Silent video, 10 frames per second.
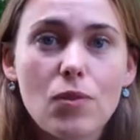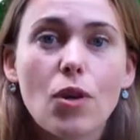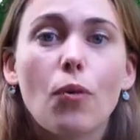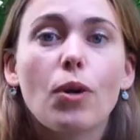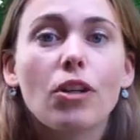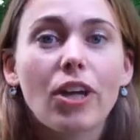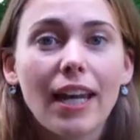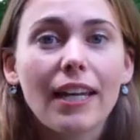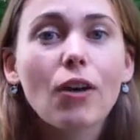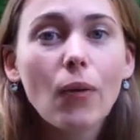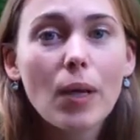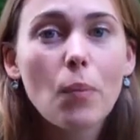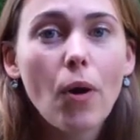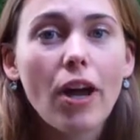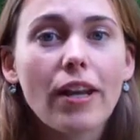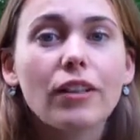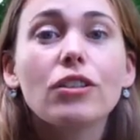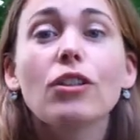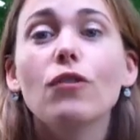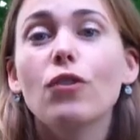So when you're getting a grain
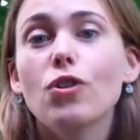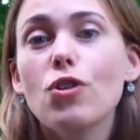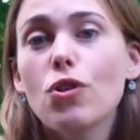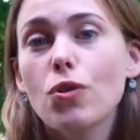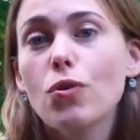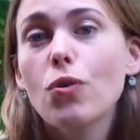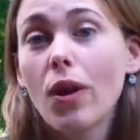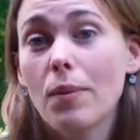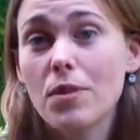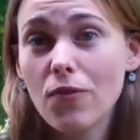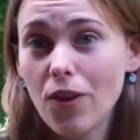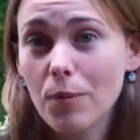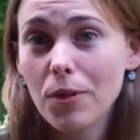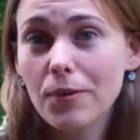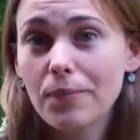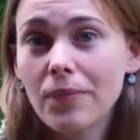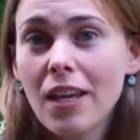product, look for 2 grams of fiber.